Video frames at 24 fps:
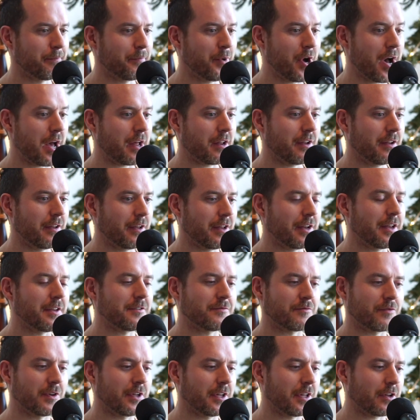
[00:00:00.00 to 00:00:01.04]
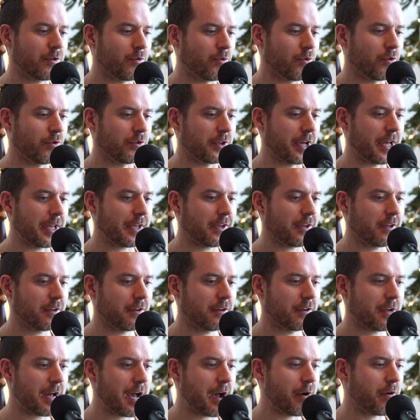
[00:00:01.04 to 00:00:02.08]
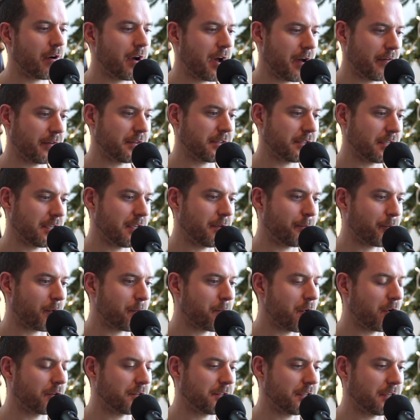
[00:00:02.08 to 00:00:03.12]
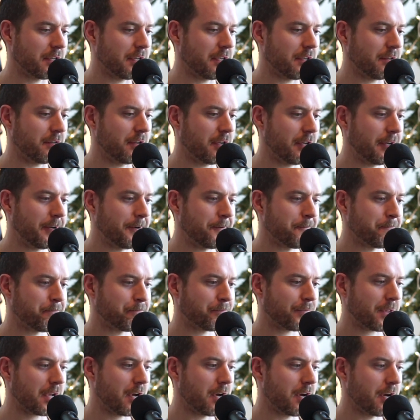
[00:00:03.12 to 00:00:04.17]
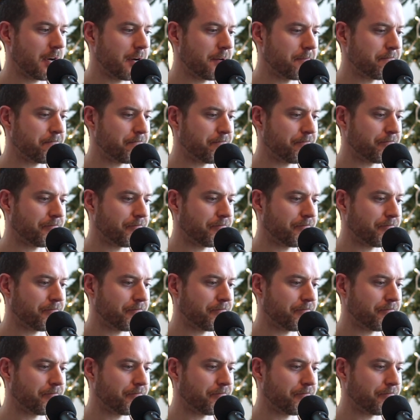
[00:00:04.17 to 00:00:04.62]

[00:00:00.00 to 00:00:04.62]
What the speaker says: But it is really cool. Like how obviously he promotes it and he, and